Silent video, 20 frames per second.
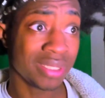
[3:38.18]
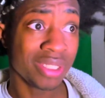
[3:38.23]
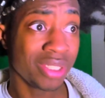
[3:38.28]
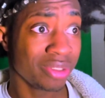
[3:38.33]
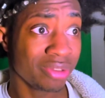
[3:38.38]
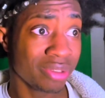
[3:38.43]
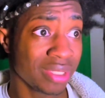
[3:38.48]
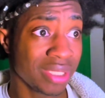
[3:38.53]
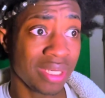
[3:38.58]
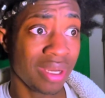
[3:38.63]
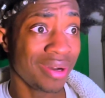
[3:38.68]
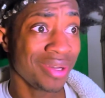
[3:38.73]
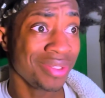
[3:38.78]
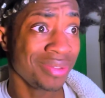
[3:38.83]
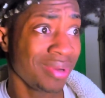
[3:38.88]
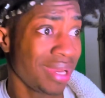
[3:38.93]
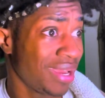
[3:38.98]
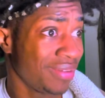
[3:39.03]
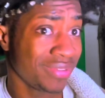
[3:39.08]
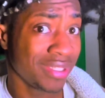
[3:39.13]
literally all
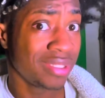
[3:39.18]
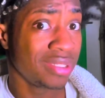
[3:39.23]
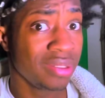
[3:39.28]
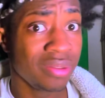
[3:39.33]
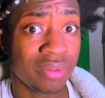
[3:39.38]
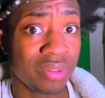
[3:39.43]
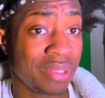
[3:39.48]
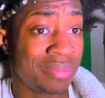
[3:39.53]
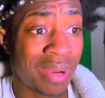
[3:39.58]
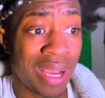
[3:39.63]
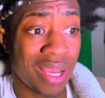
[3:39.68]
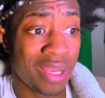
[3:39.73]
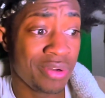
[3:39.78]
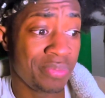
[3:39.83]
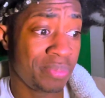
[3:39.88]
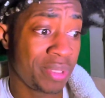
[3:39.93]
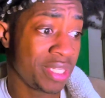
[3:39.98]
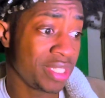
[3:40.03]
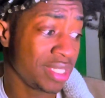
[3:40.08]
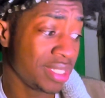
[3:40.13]
you have to do in my
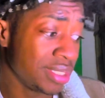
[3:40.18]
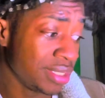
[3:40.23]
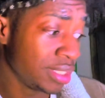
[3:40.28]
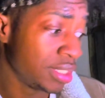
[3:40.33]
opinion.